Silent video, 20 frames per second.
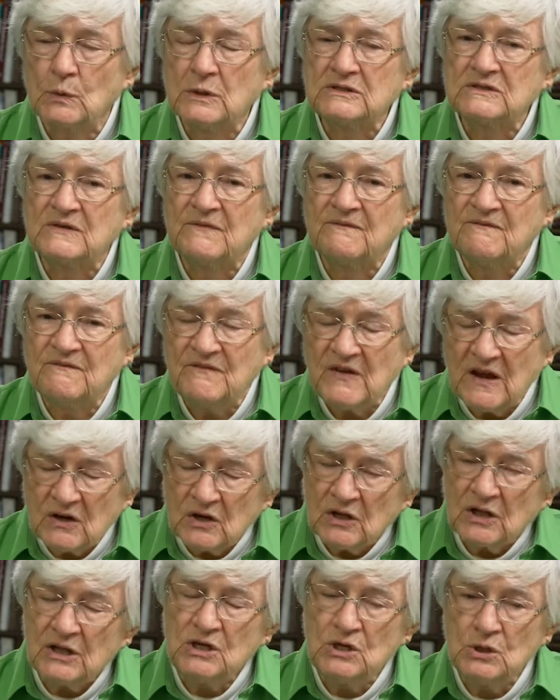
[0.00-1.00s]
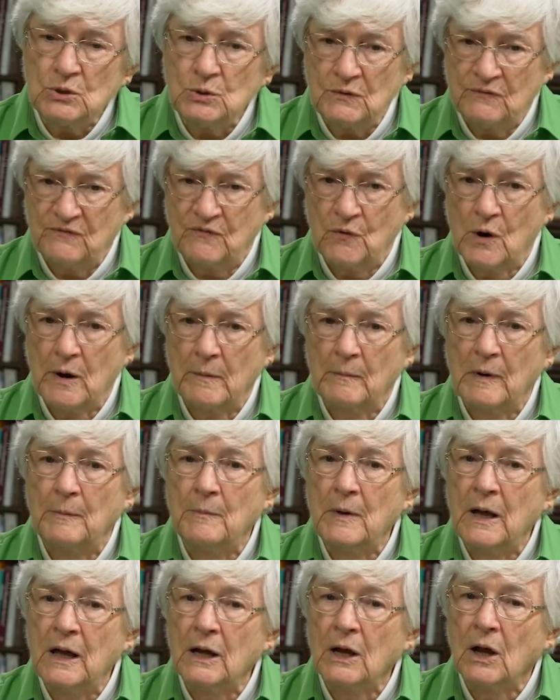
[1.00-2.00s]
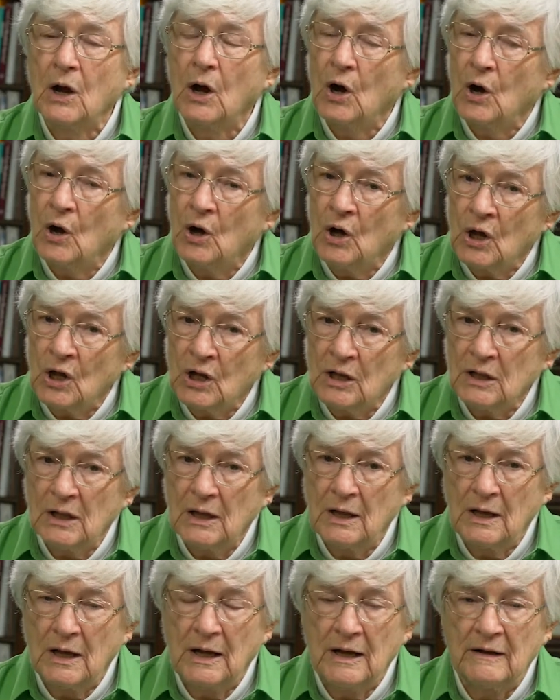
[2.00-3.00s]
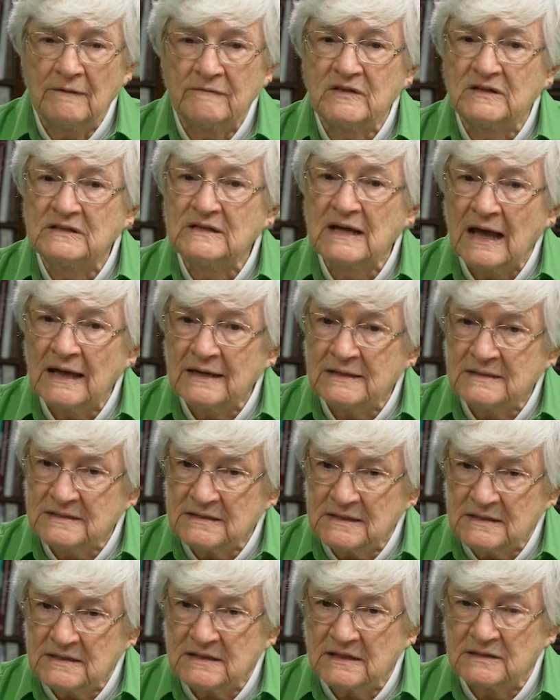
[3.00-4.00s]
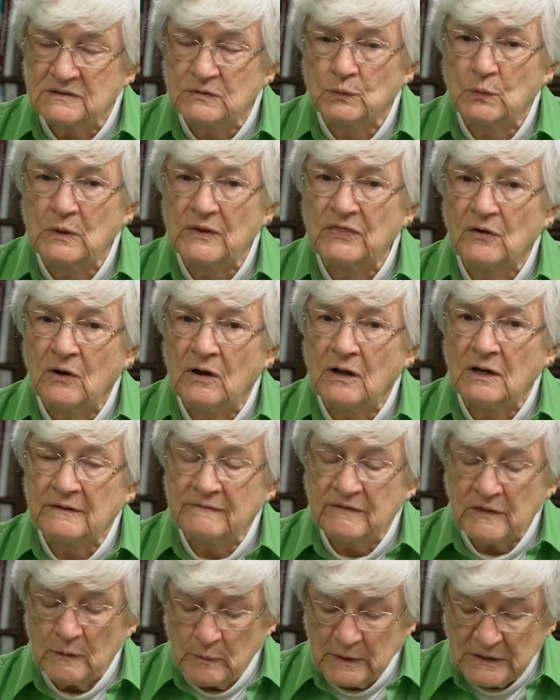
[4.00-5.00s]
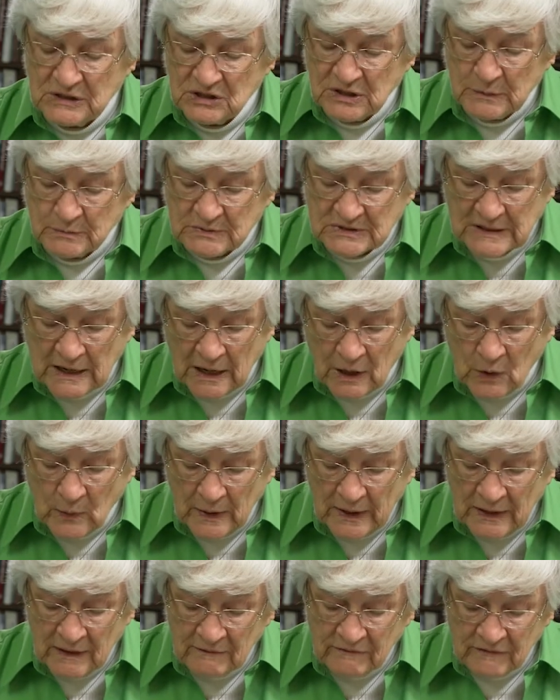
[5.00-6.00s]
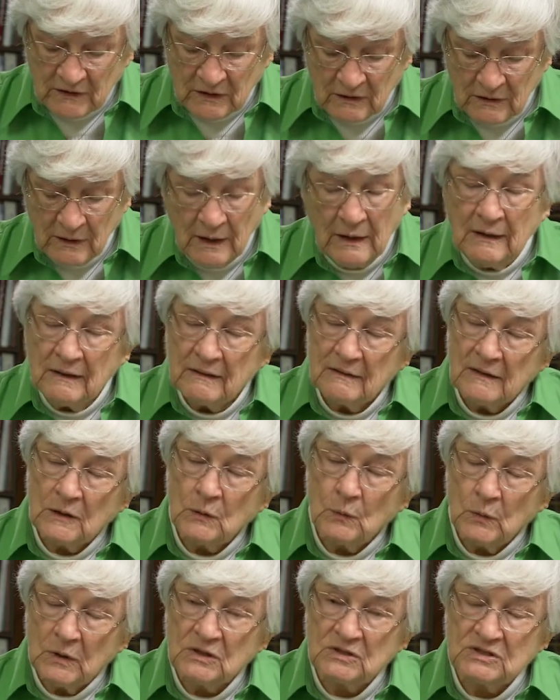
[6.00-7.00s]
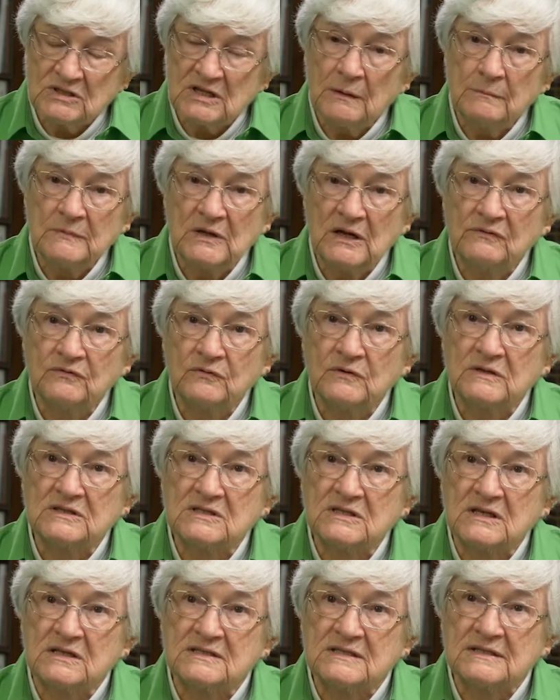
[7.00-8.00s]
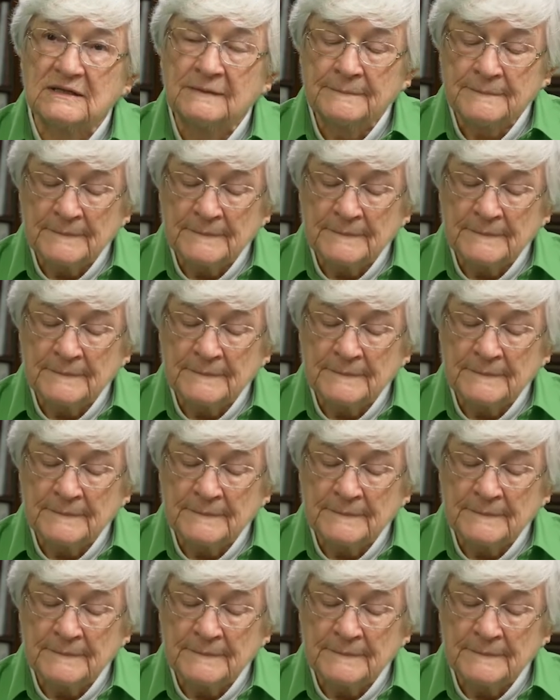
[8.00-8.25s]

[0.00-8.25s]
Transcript: was fairly uniform among all of the dioceses with all of the bishops. However, there were some differences.